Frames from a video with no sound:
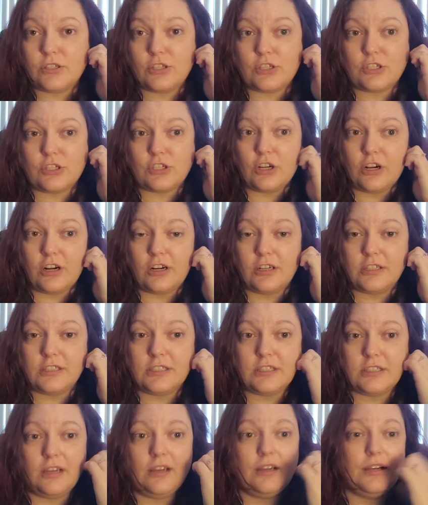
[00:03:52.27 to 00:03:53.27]

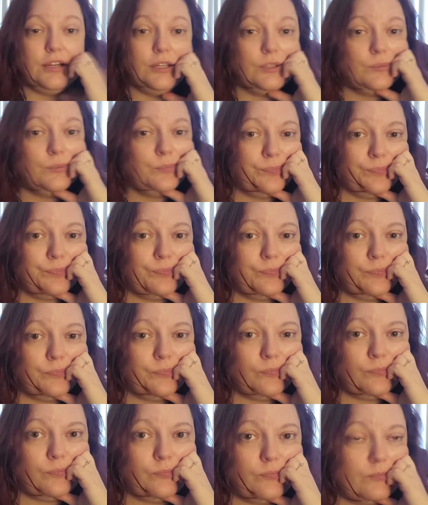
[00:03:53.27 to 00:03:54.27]
start
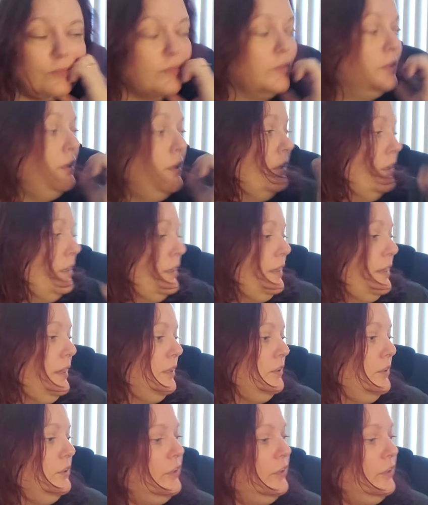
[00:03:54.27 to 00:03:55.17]
kind